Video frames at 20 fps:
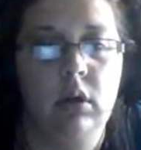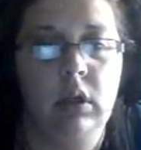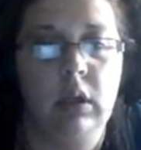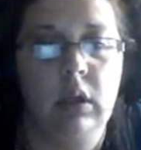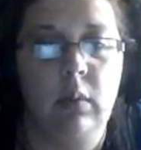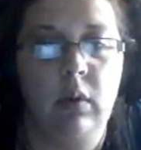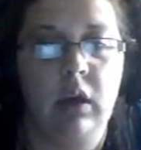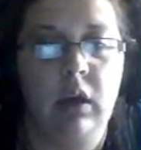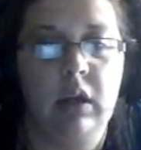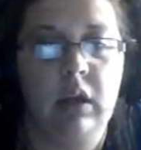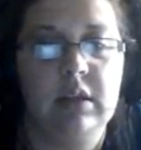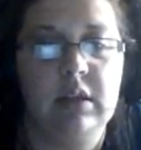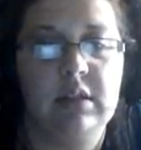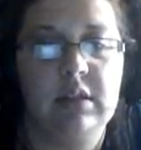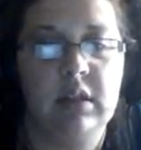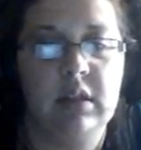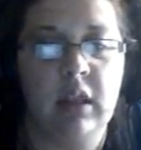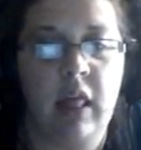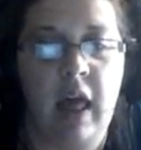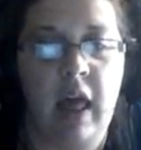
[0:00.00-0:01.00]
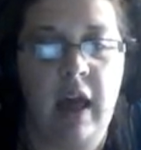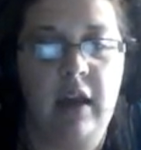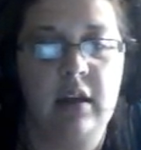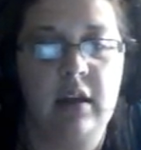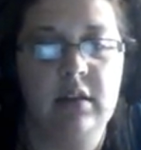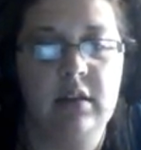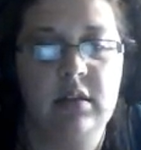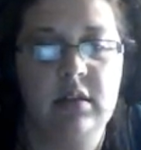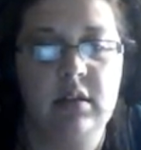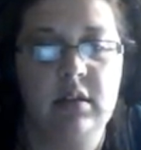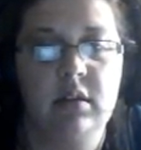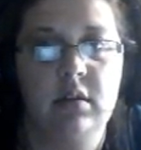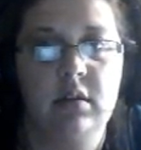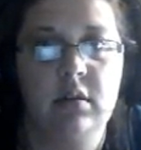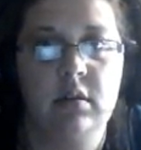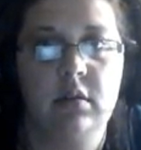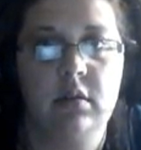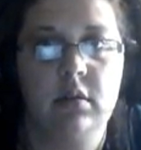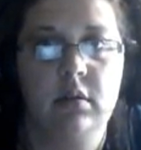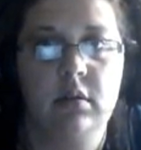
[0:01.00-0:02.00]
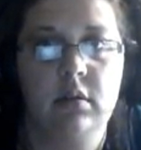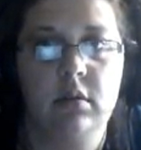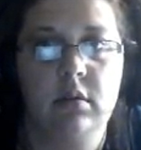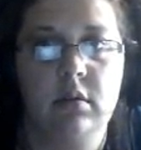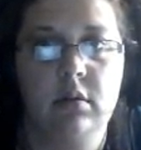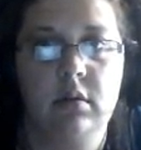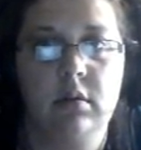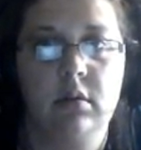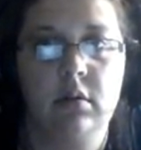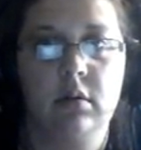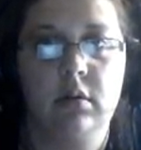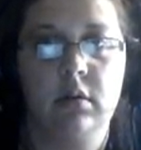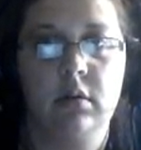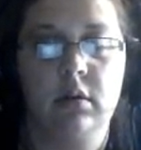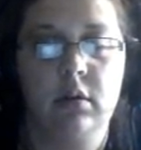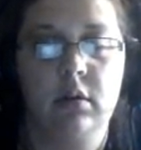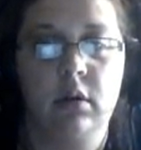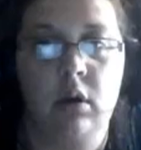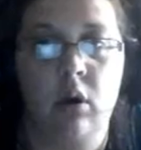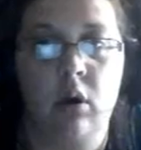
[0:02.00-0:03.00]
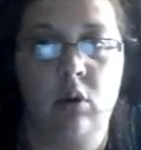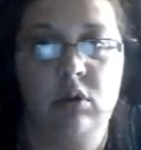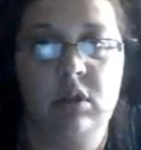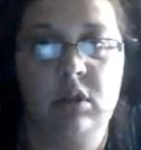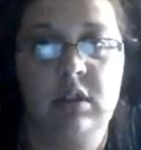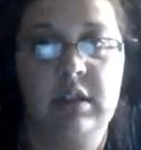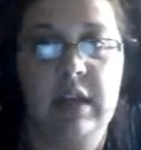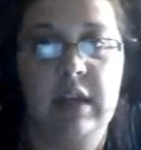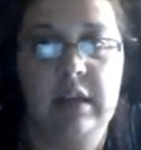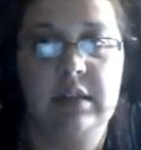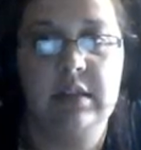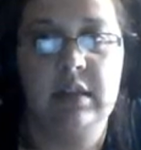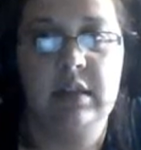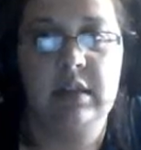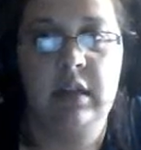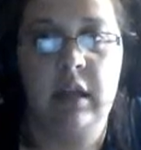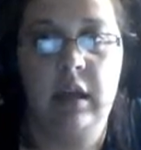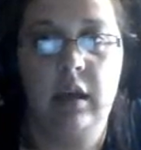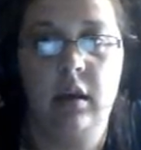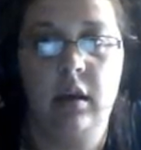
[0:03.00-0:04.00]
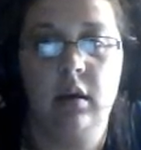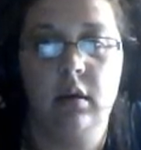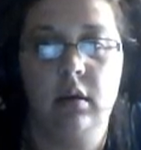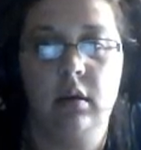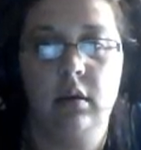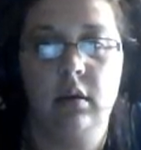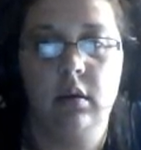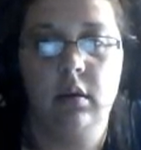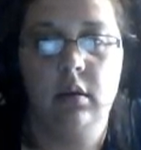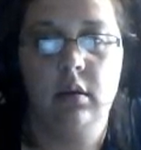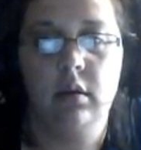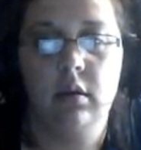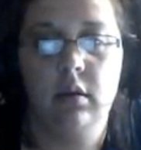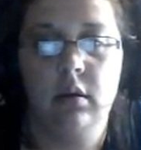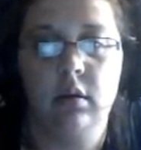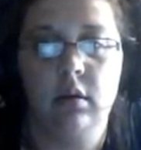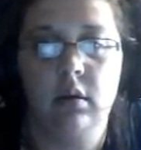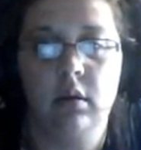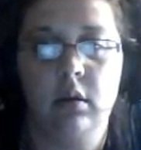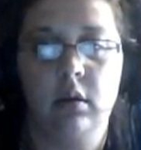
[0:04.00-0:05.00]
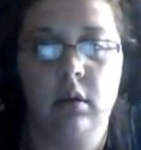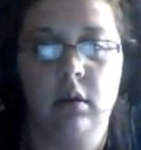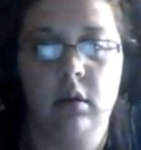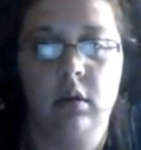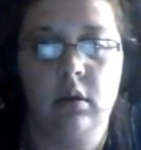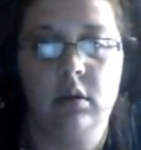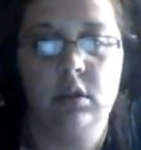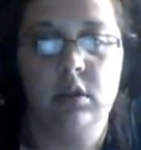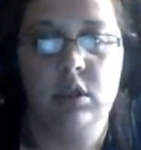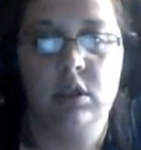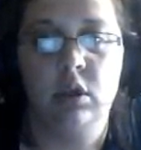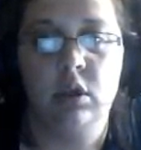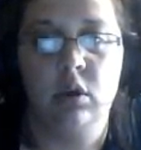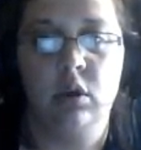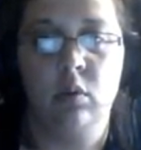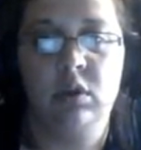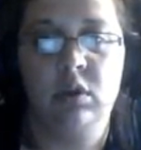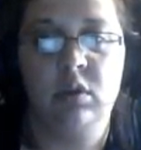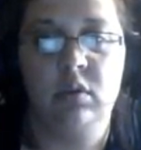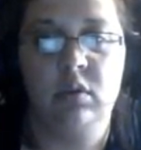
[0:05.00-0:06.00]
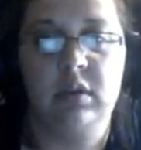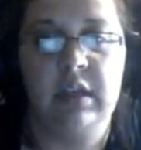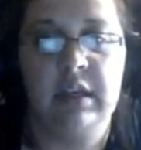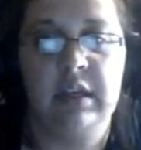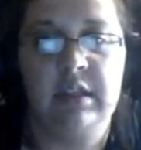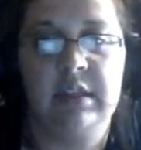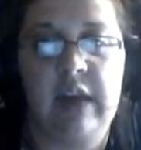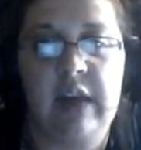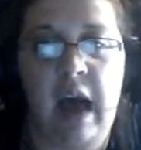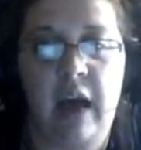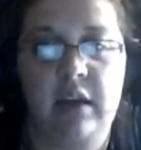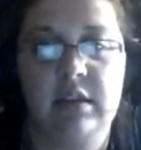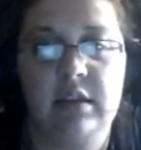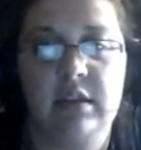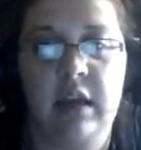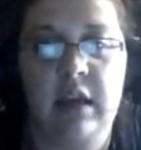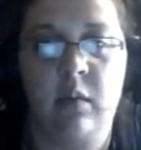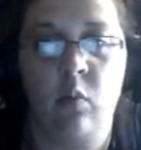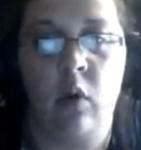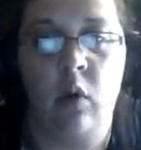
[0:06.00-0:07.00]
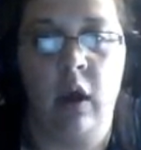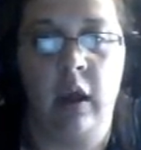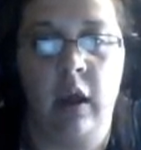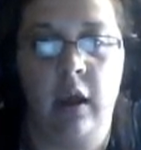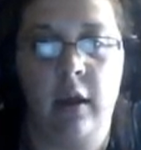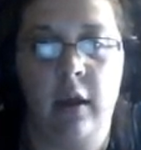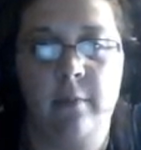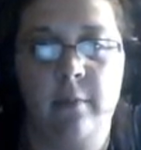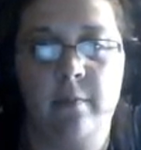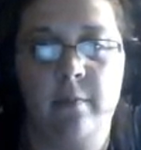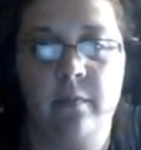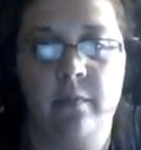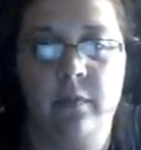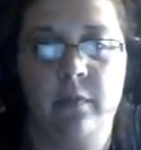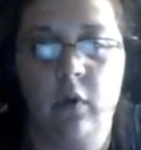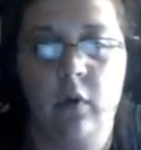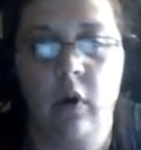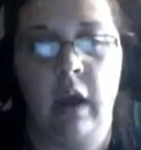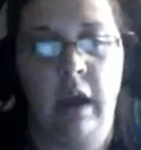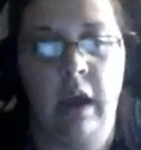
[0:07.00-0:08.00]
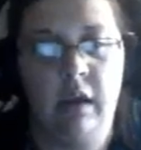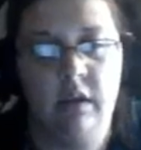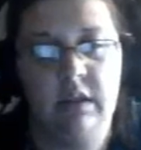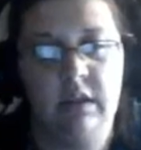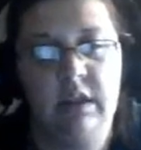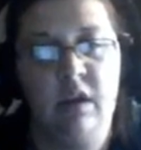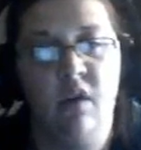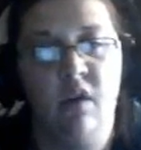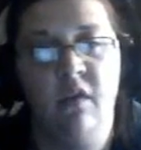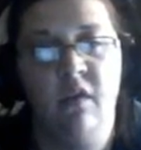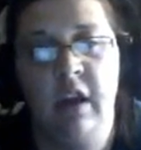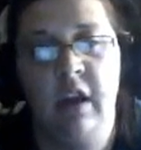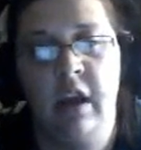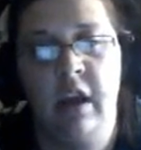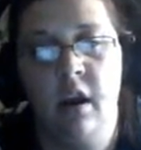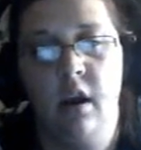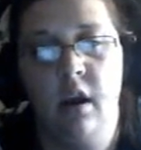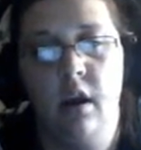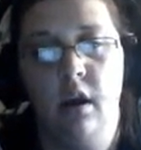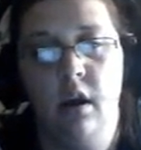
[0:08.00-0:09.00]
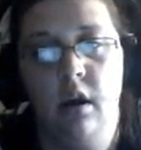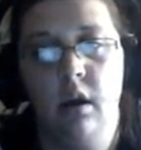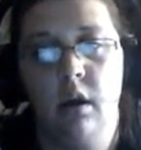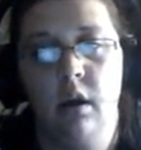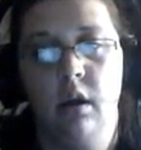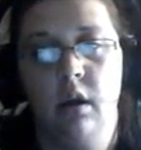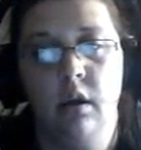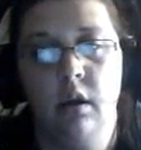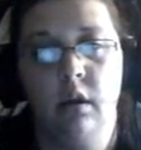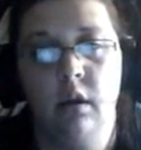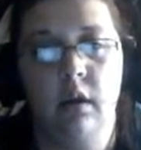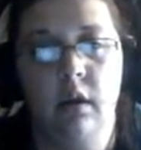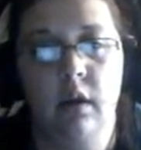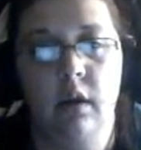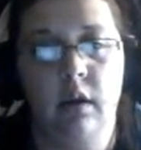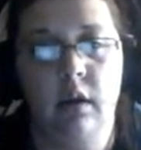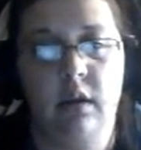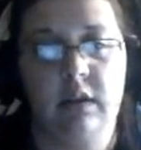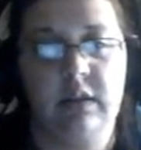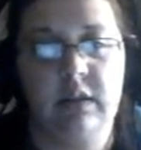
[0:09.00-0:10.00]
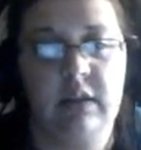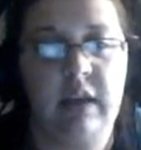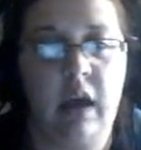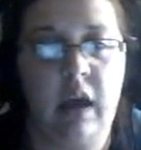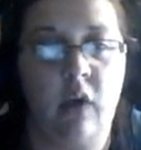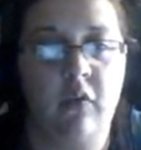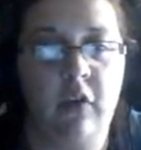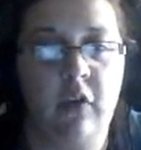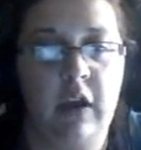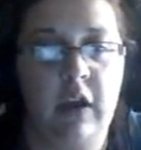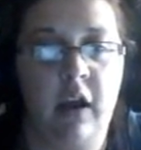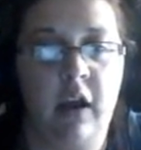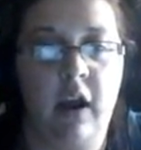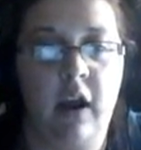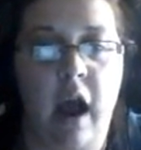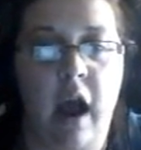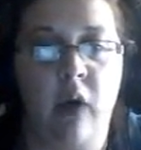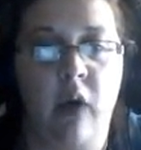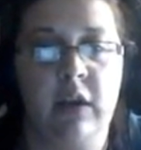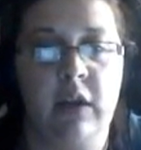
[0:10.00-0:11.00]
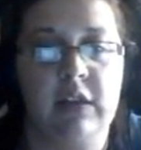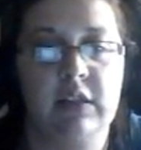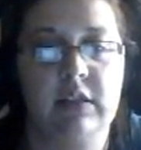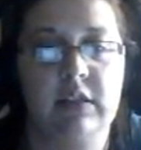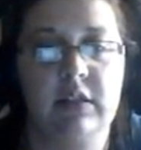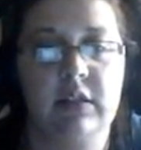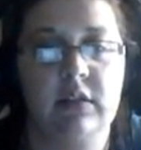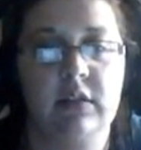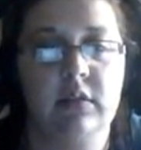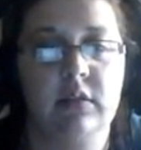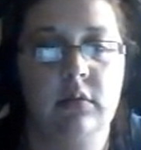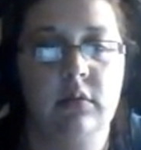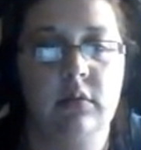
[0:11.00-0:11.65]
Then we're going to select, go to density. 2, we'll do it the exact same way. Okay, you see over here? See over here how it's,